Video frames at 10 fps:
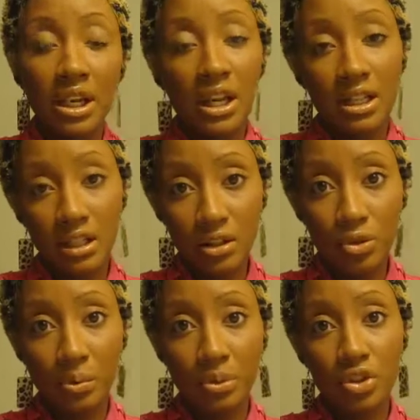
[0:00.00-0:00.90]
and then
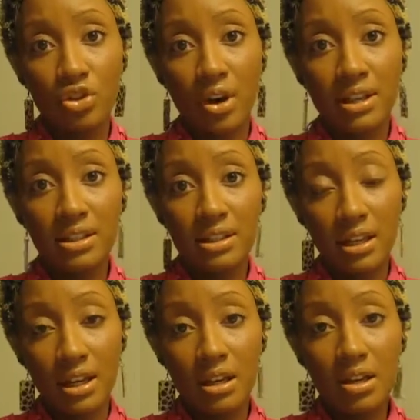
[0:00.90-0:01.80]
normal to dry
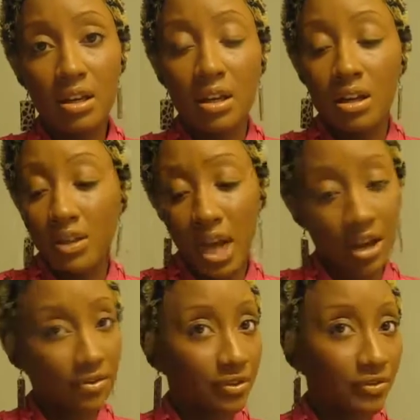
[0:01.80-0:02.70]
skin. They
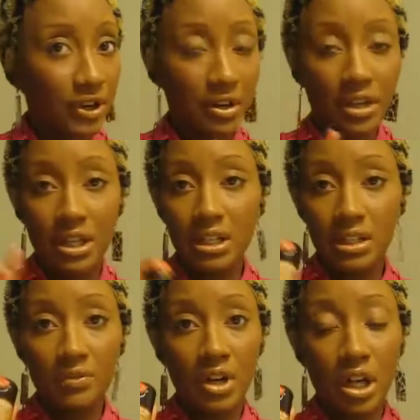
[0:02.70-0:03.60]
have various
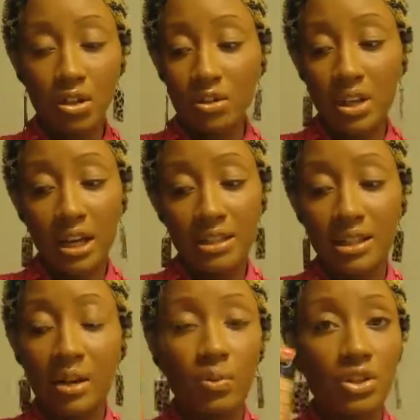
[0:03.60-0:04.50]
of colors. Like I
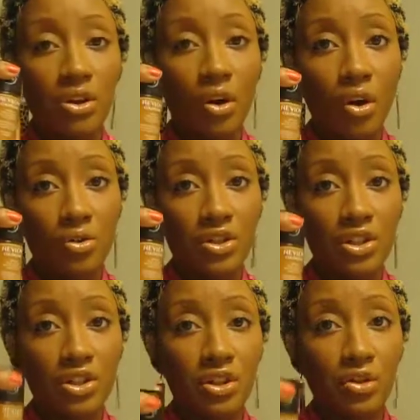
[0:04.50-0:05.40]
said, I went to
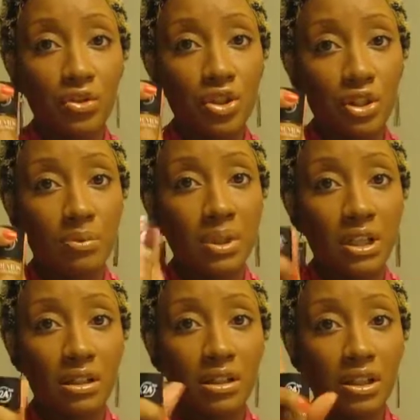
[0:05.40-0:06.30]
Ulta, so you should be
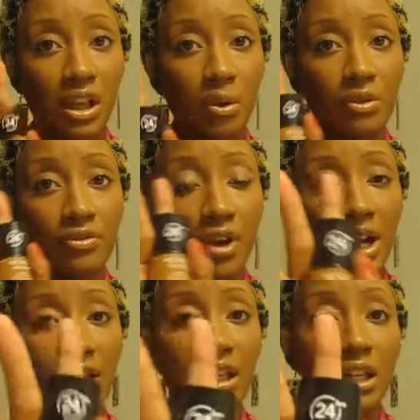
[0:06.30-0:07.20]
in good luck with
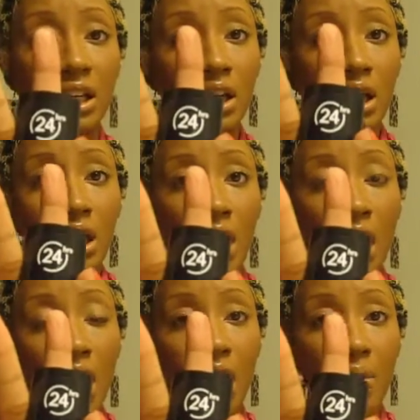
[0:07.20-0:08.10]
finding
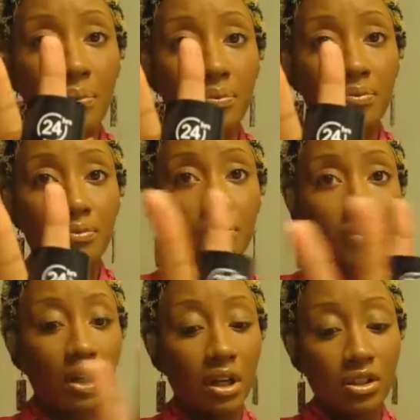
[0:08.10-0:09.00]
a
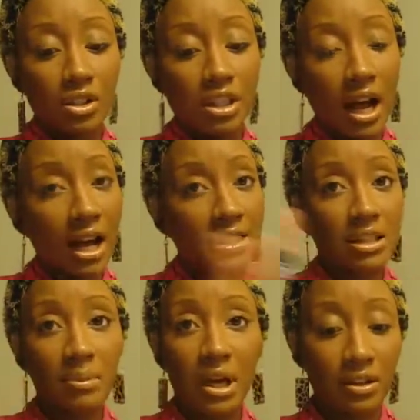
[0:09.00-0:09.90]
nice
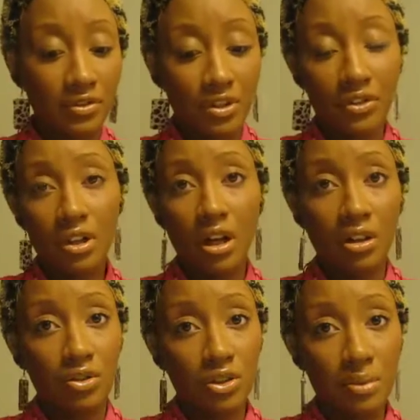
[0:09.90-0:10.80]
amount of different
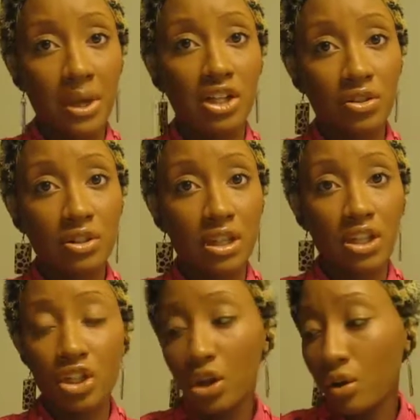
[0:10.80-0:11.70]
colors to match your
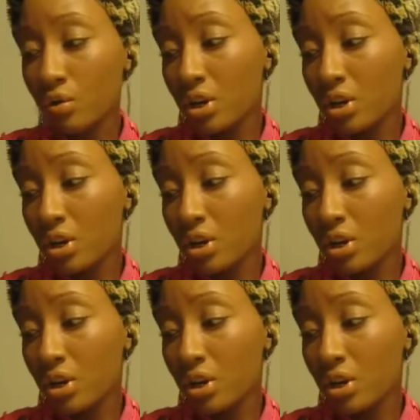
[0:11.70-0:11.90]
skin tone.